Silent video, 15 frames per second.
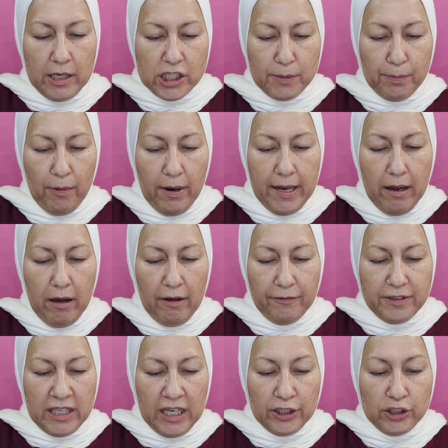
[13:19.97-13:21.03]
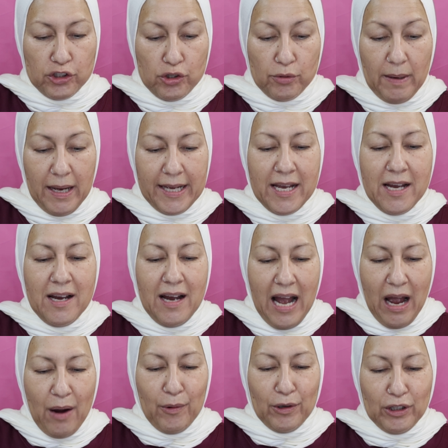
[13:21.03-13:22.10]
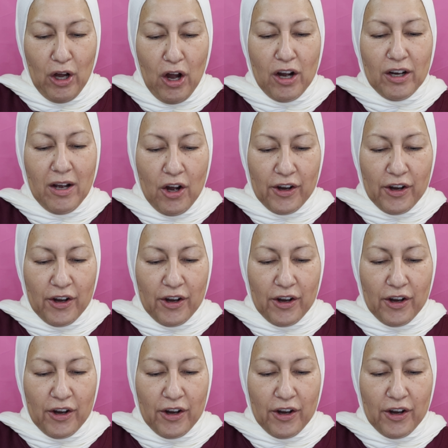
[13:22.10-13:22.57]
spray often undo my hour-long,